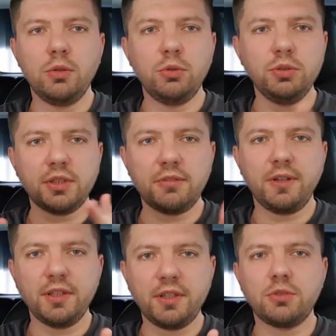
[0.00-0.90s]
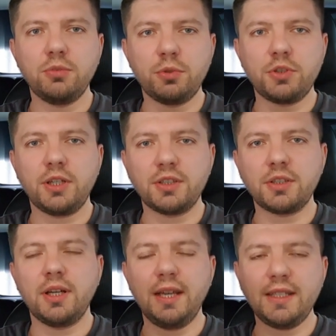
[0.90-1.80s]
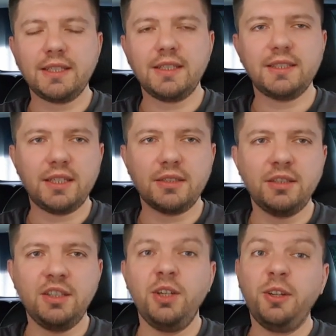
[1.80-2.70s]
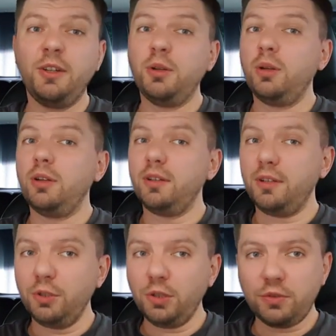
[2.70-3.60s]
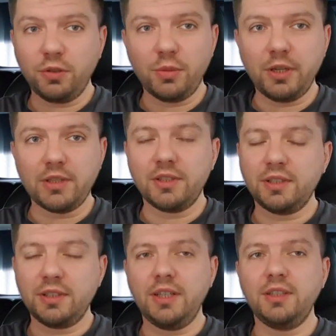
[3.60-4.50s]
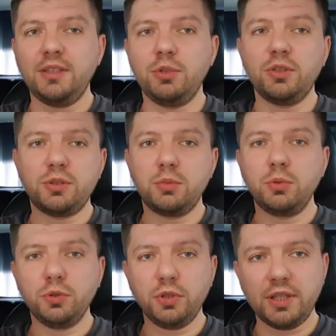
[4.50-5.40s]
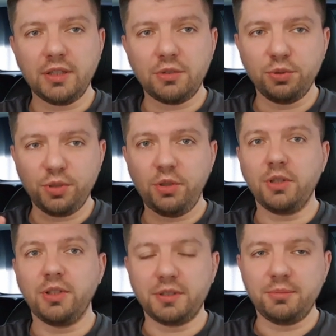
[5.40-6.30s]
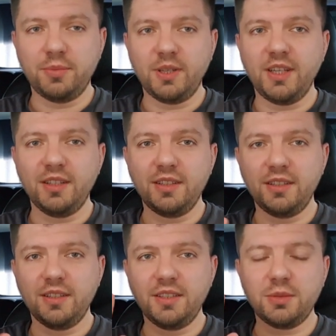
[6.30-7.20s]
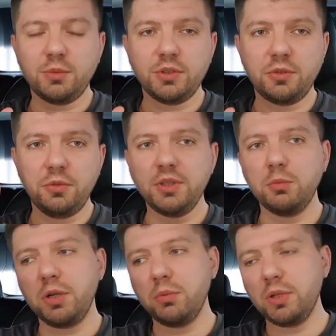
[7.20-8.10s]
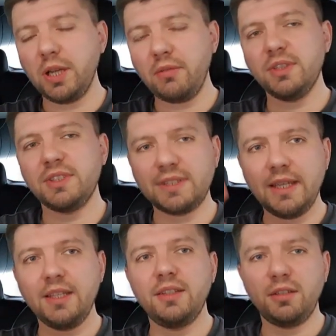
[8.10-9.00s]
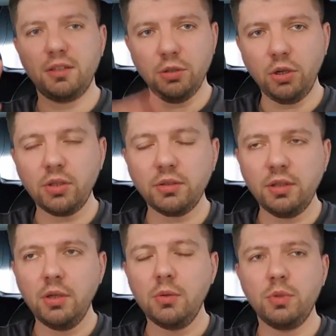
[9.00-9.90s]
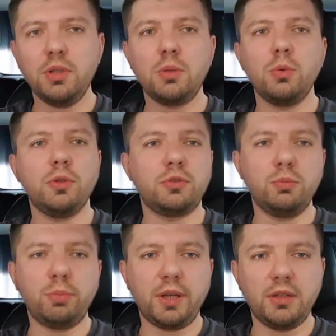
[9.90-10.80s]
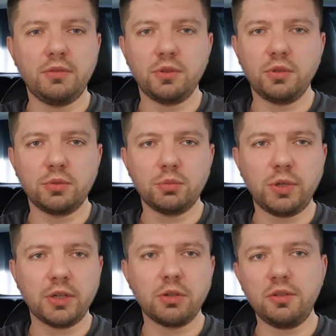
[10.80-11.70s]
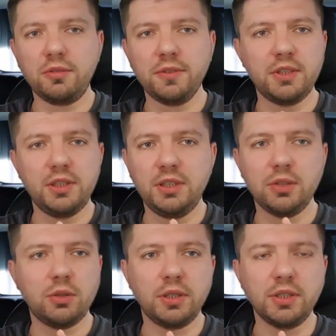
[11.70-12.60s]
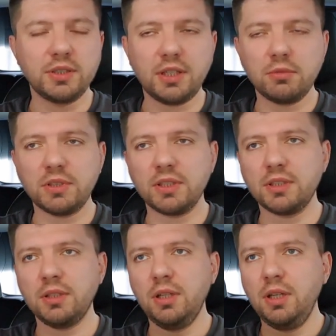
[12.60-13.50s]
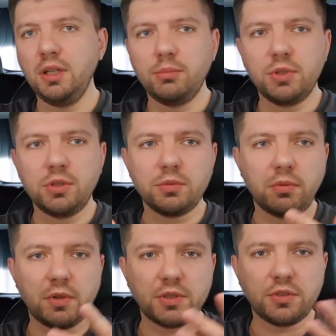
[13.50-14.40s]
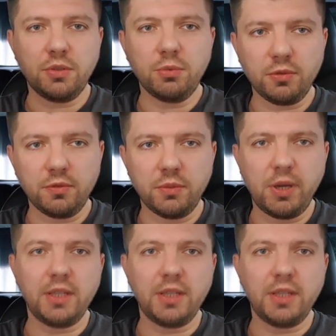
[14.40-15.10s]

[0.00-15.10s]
Utzkerfelde supercharger, as I said, not recommended at night because you will not get to the toilet, and this was the reason why we haven't stayed there long. We didn't want to pay to buy coffee or any services because we were stripped of the